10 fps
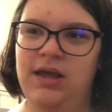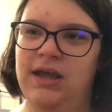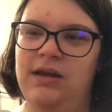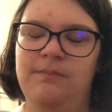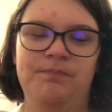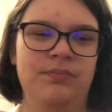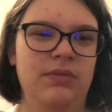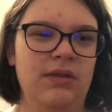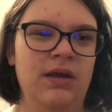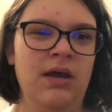And
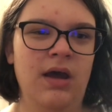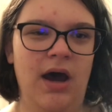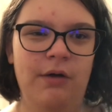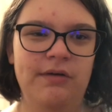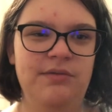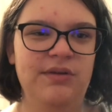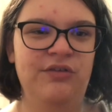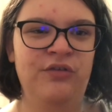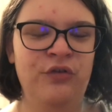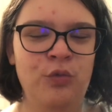I would be
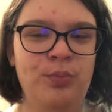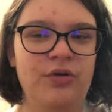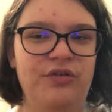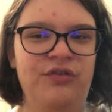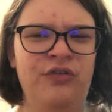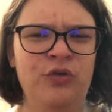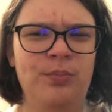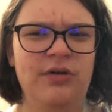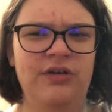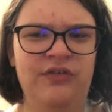super,
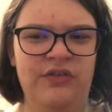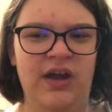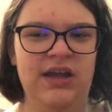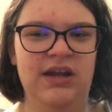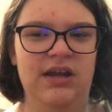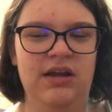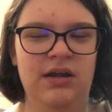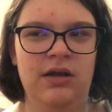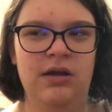super excited.